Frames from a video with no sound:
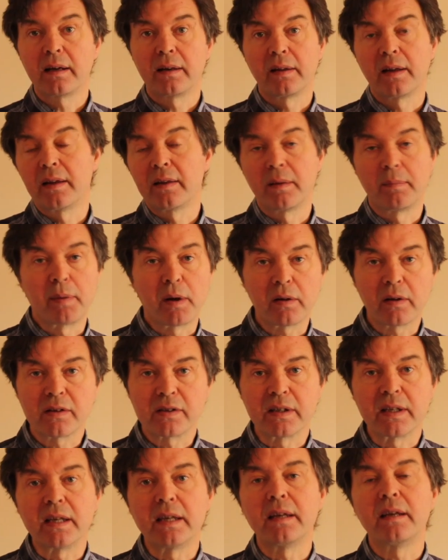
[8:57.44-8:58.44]
in the
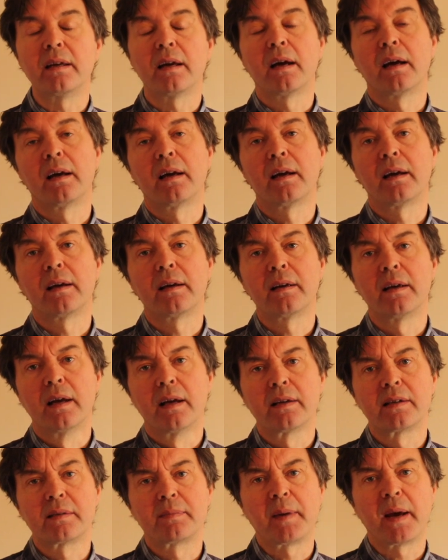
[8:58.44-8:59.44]
policy
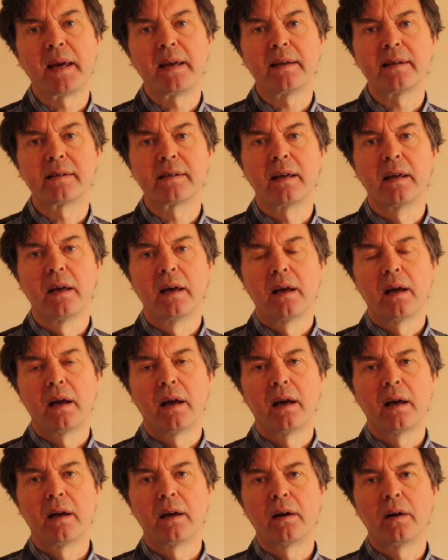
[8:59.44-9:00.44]
space,
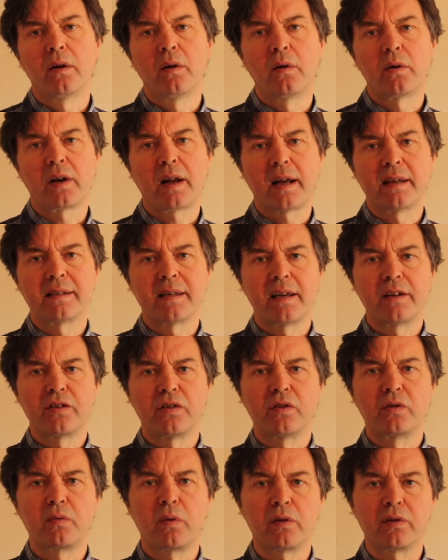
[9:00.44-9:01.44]

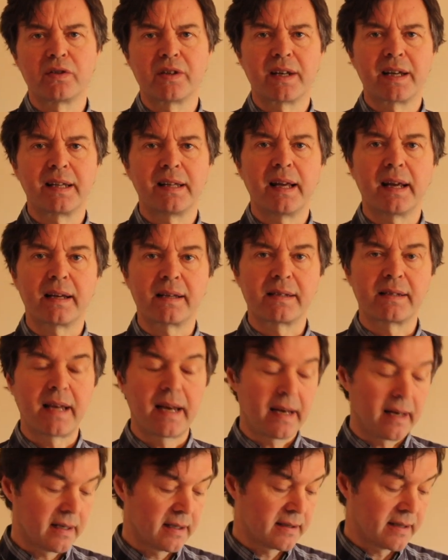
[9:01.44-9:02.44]
organisations want to collect
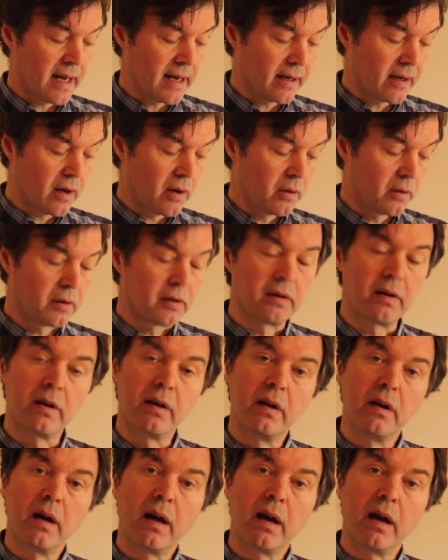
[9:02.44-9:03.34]
stakeholder